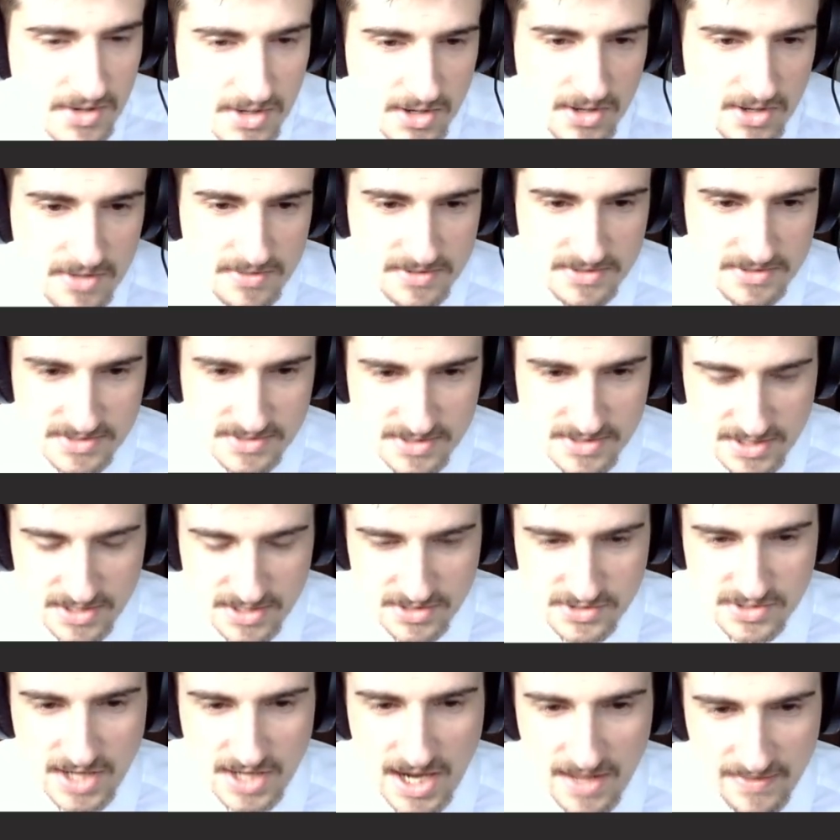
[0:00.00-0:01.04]

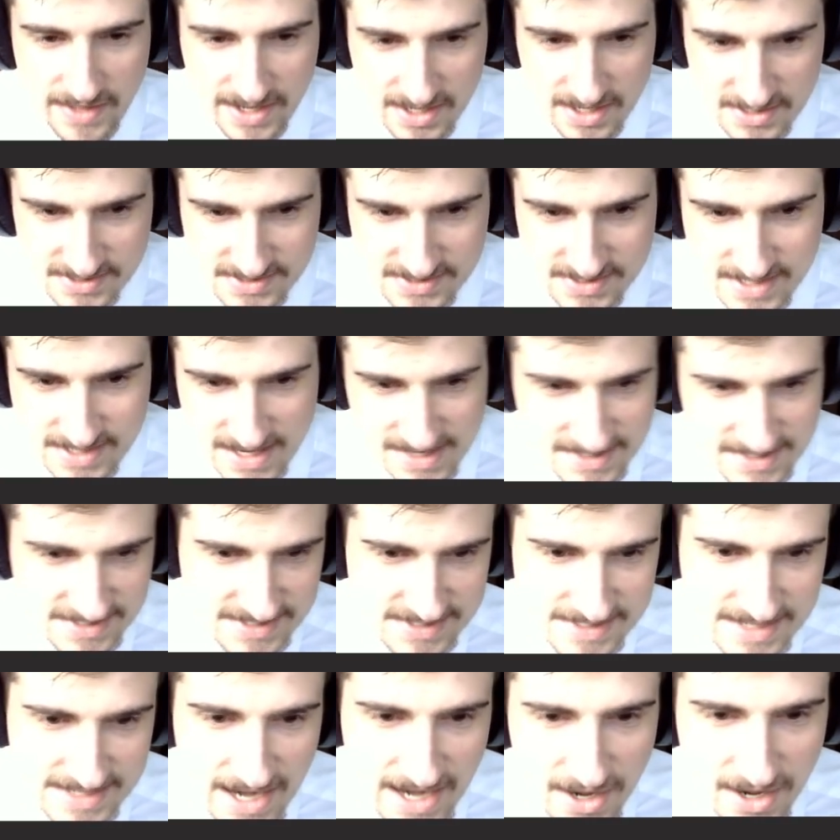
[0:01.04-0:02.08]
There's not like a set
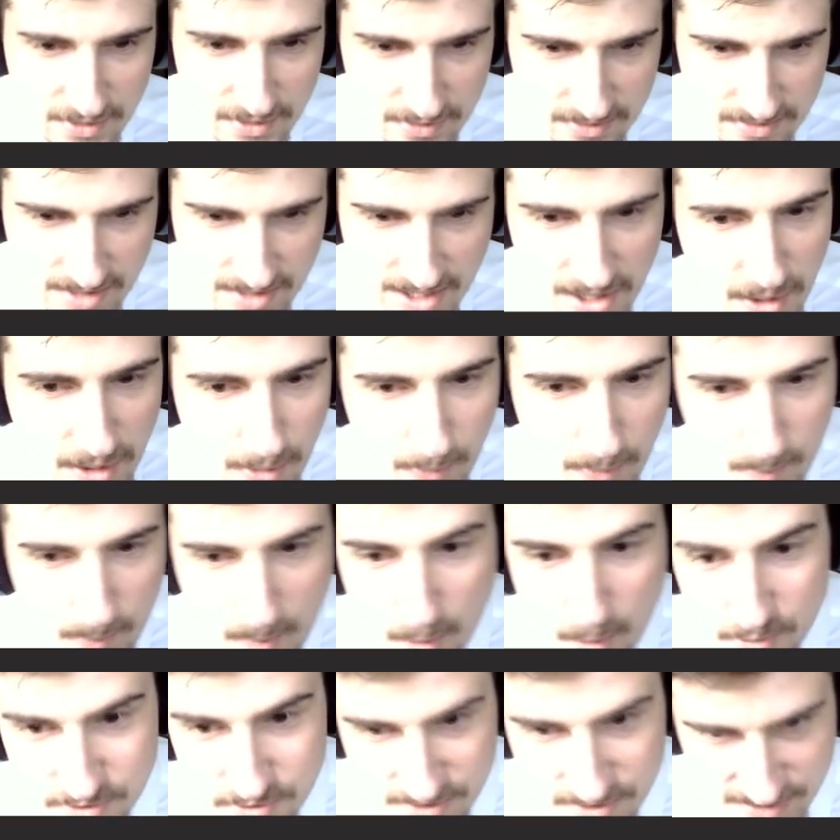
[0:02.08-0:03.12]
standard. I know
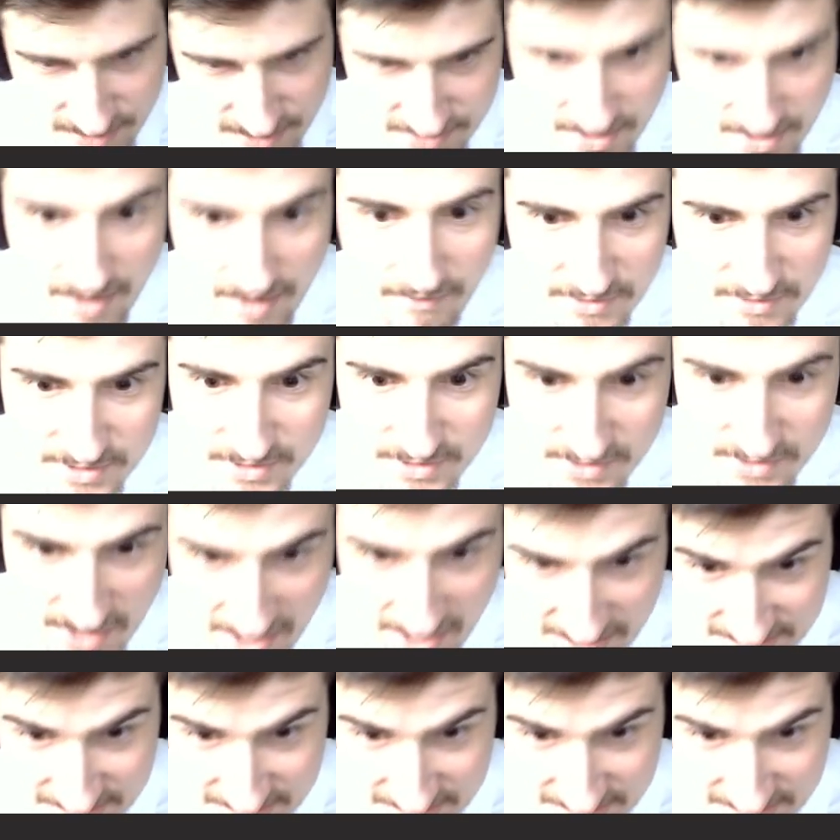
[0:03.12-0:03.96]
most of these obviously is not a